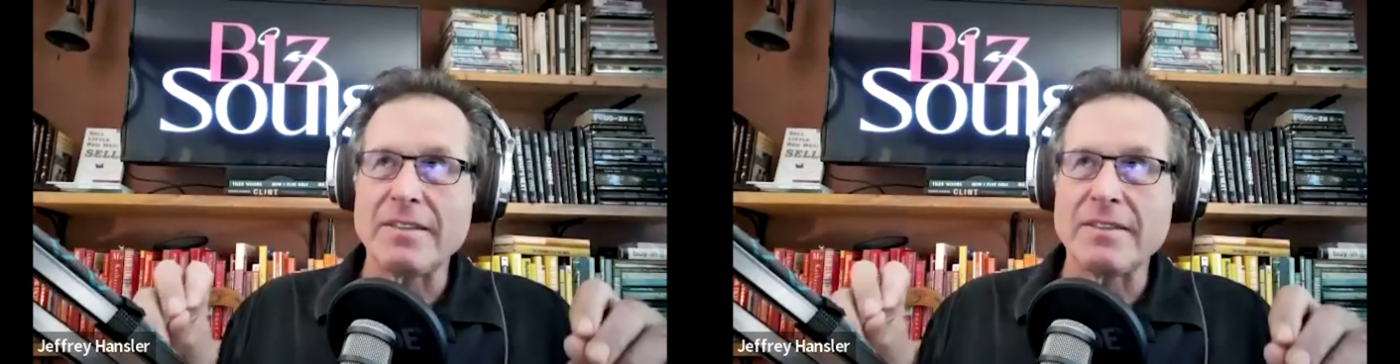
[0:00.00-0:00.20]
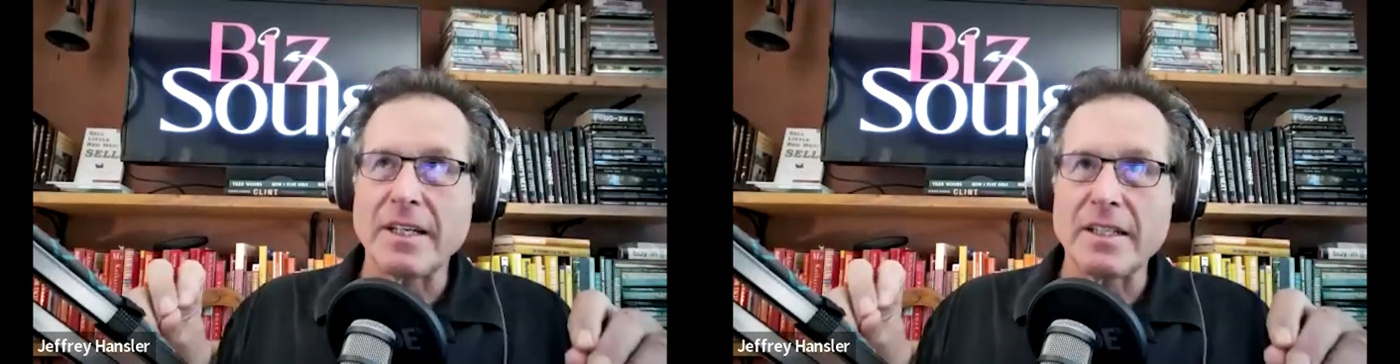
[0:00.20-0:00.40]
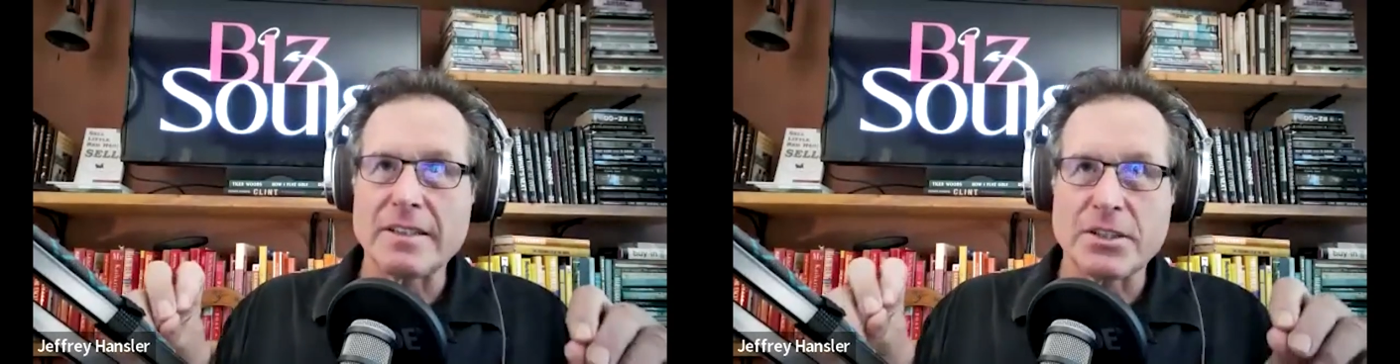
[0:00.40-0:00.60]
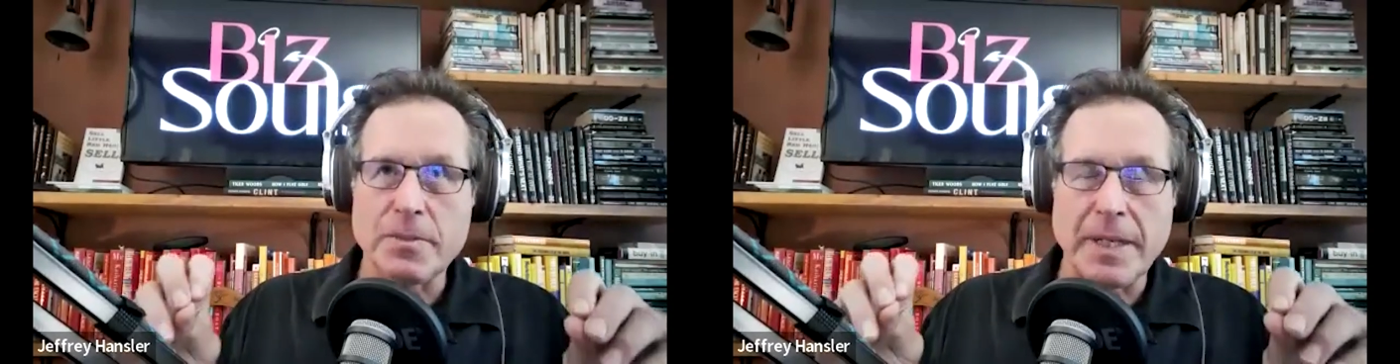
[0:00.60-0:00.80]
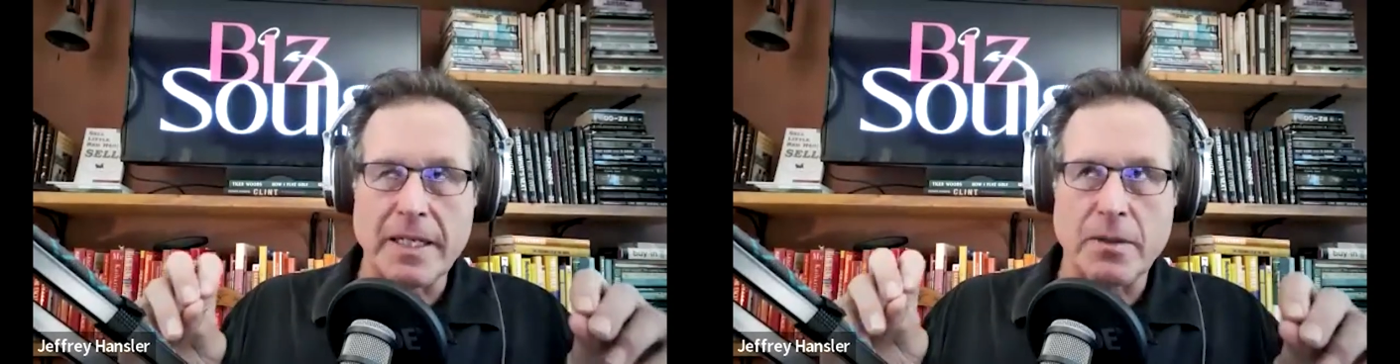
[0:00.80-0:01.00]
did you make,
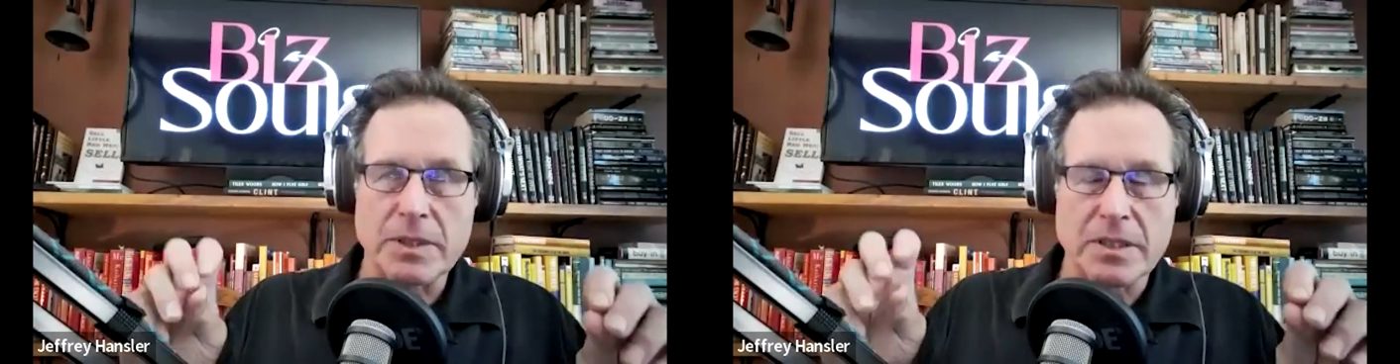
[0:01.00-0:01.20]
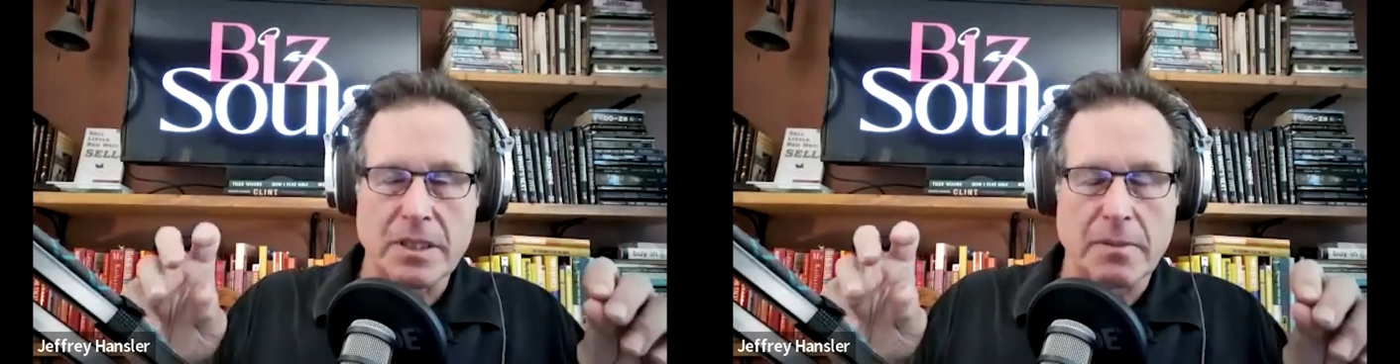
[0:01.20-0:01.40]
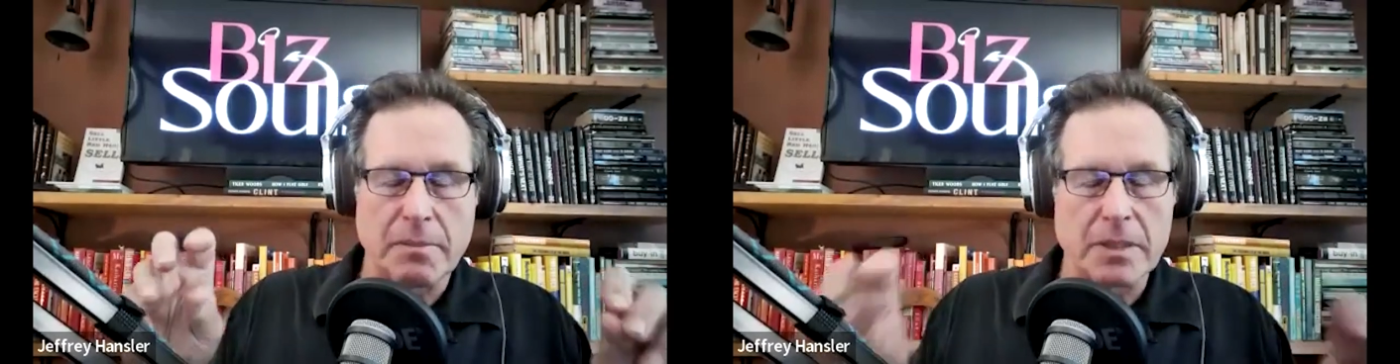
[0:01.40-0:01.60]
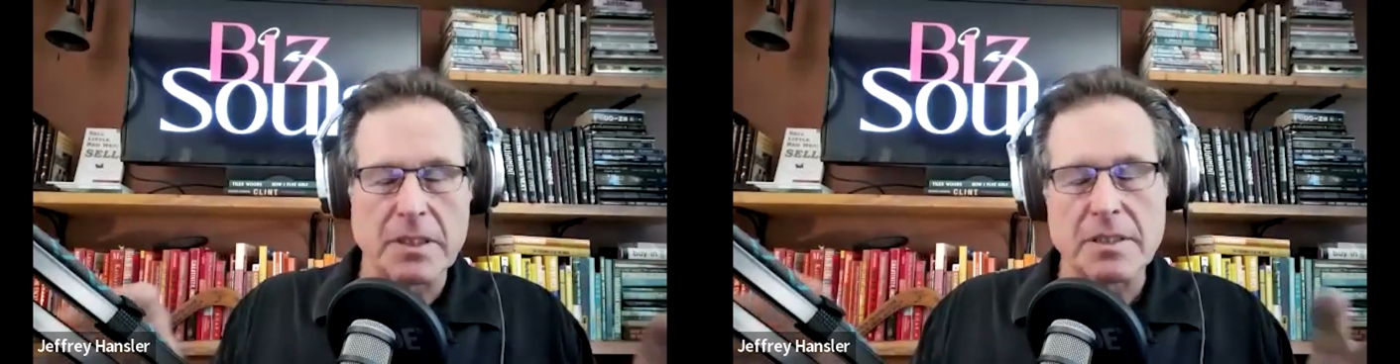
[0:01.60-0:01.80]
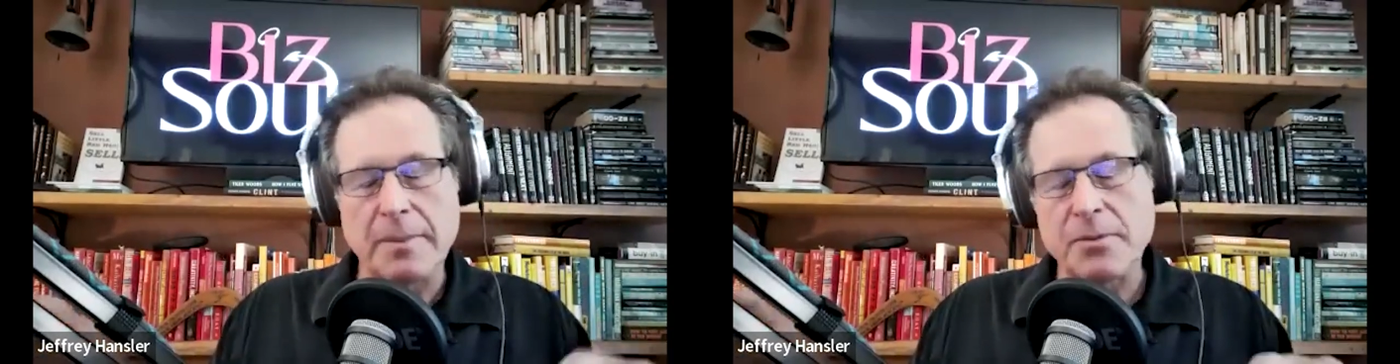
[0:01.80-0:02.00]
was it a multi-step
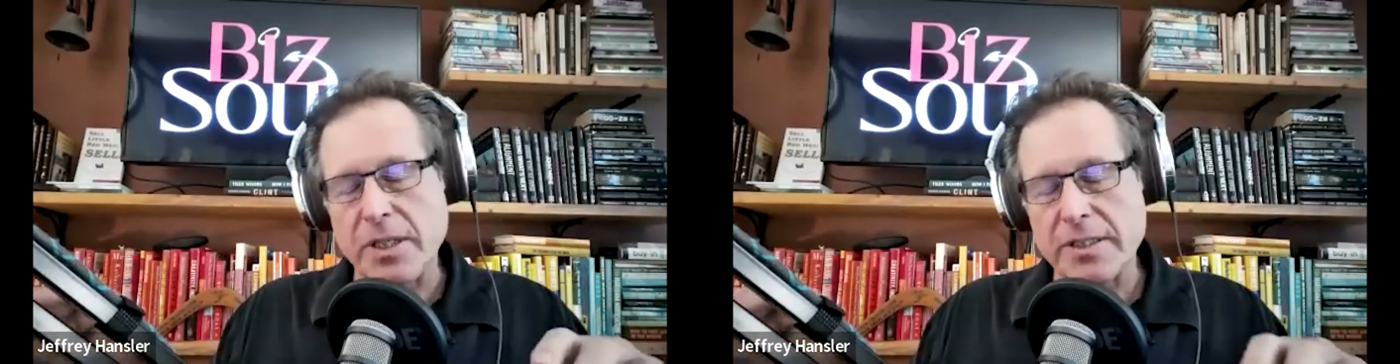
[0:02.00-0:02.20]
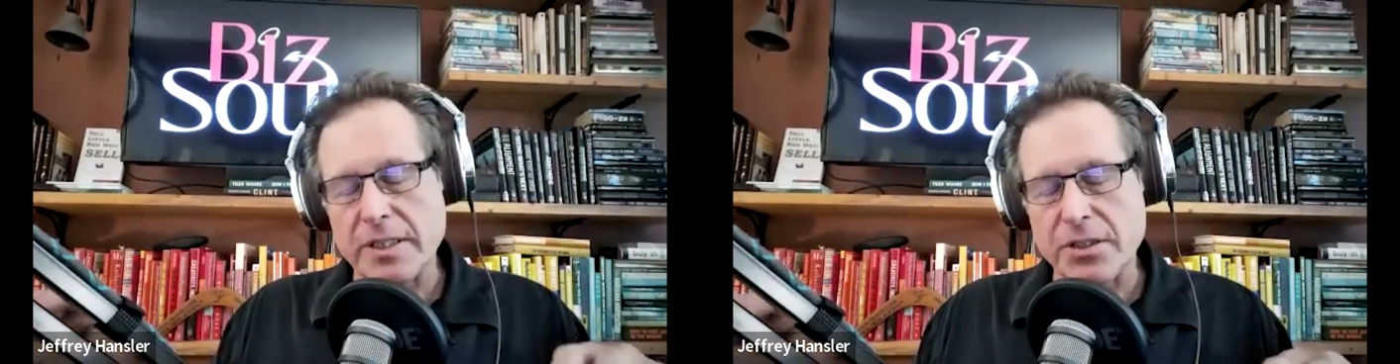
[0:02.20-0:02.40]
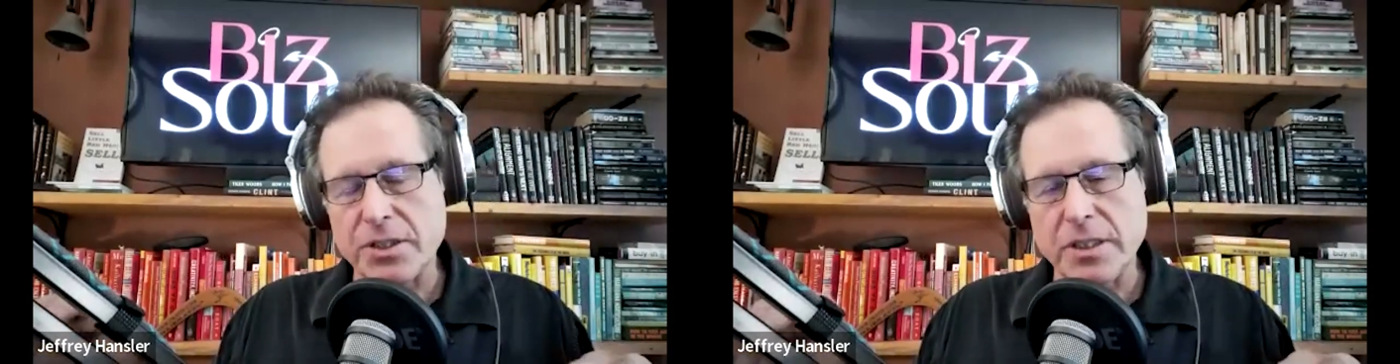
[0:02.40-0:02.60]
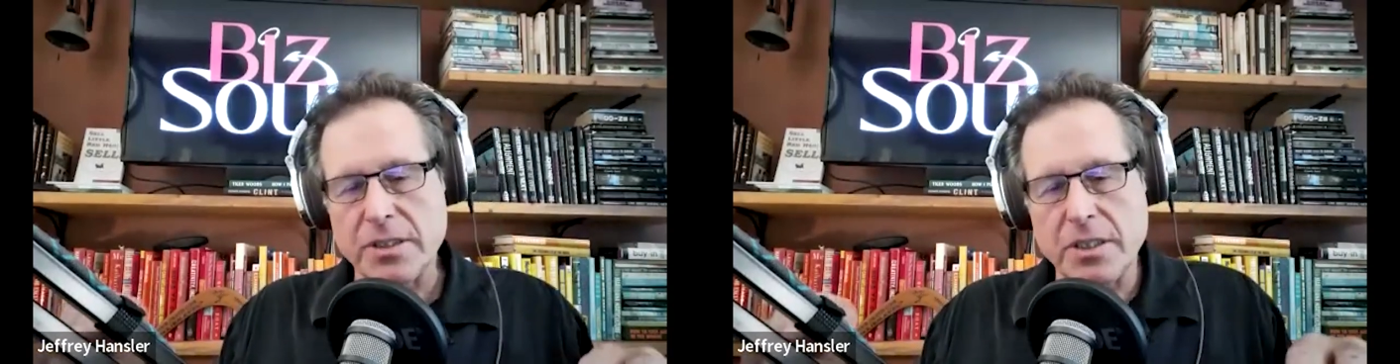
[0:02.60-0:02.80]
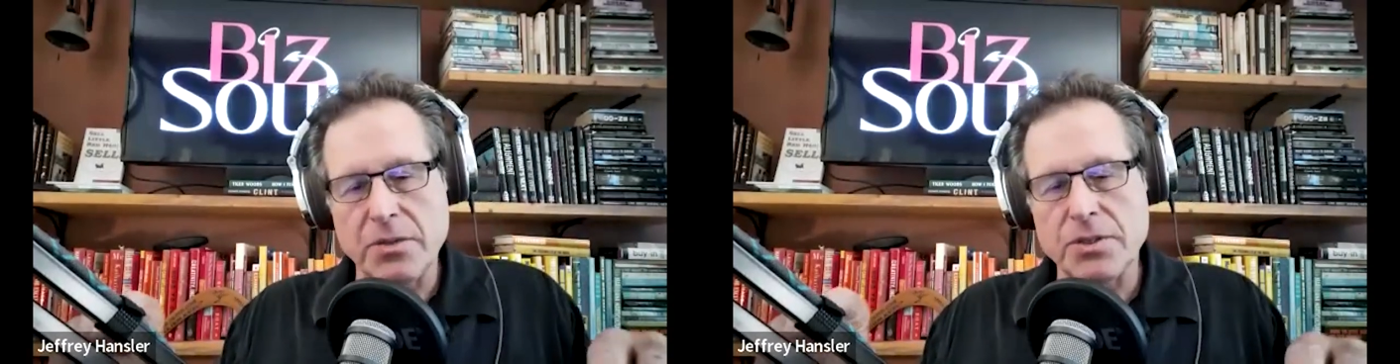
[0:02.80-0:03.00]
transition into
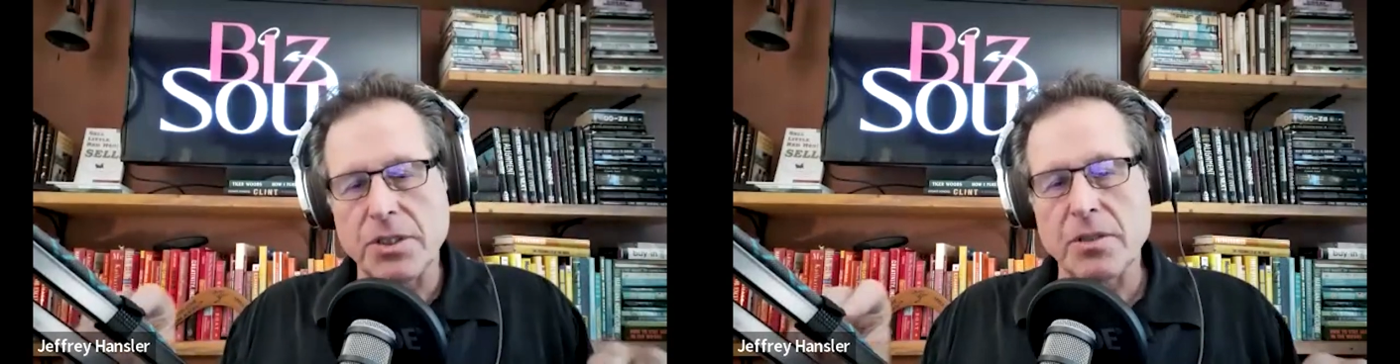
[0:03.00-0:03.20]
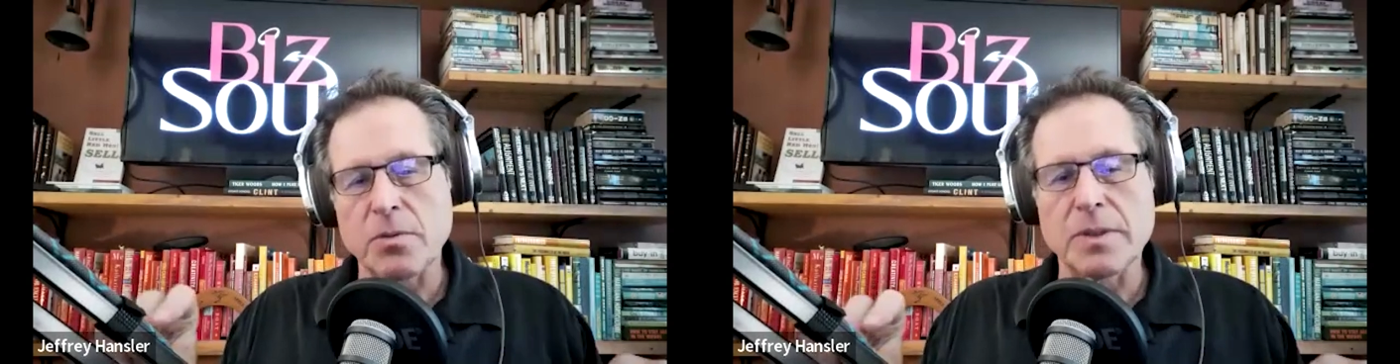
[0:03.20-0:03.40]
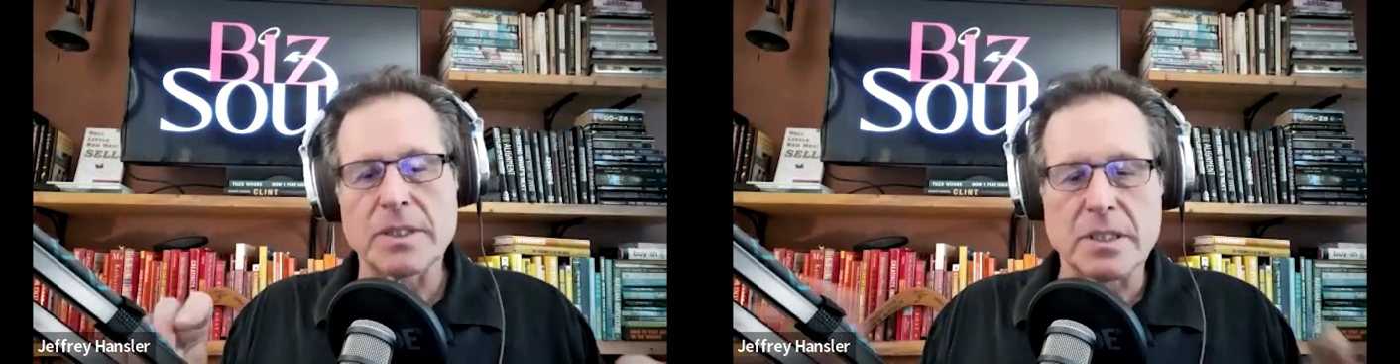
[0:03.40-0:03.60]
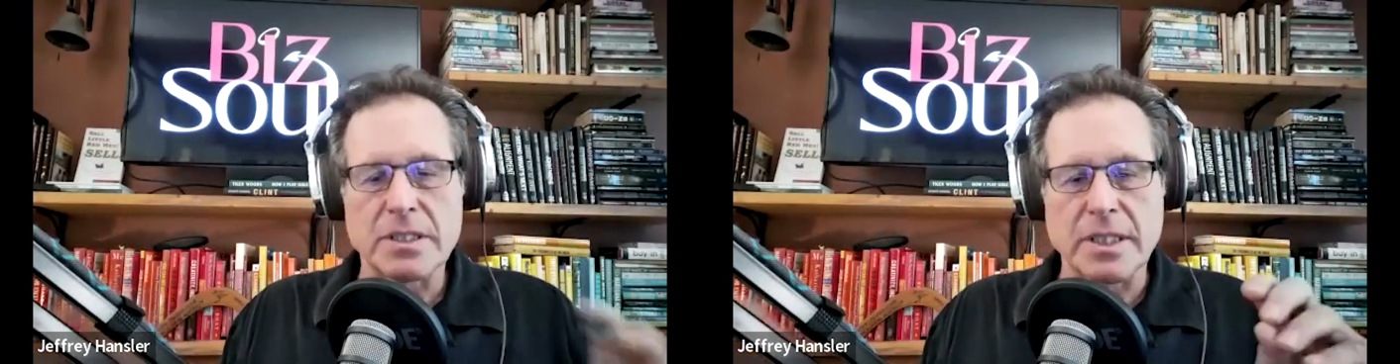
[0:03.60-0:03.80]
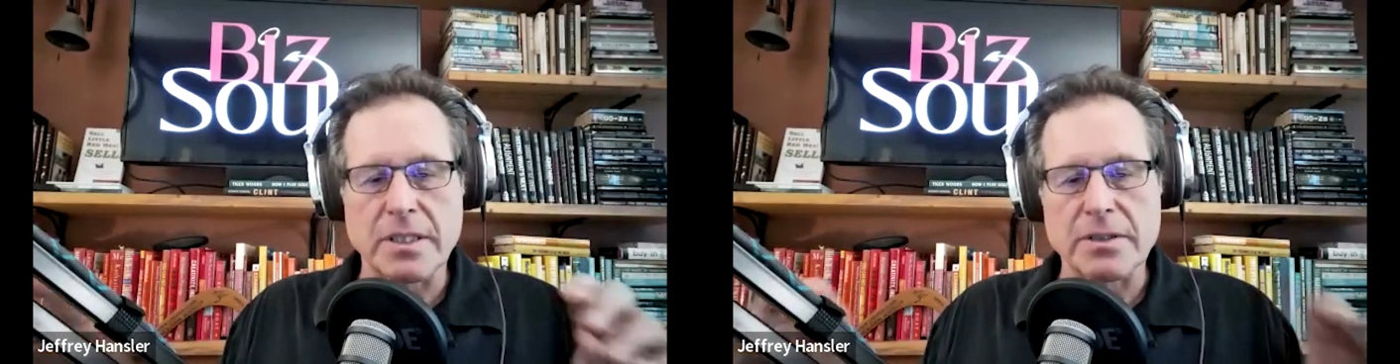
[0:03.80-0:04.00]
coaching or was it a single
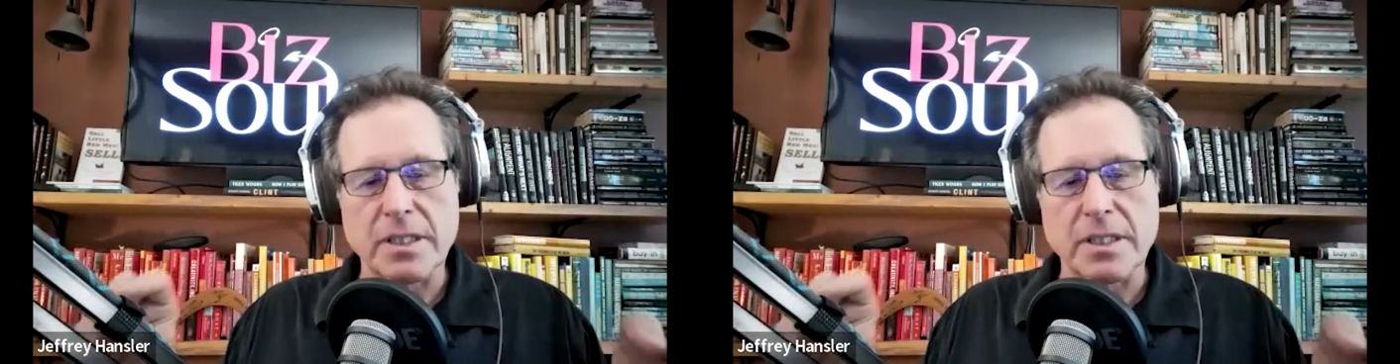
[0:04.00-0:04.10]
step?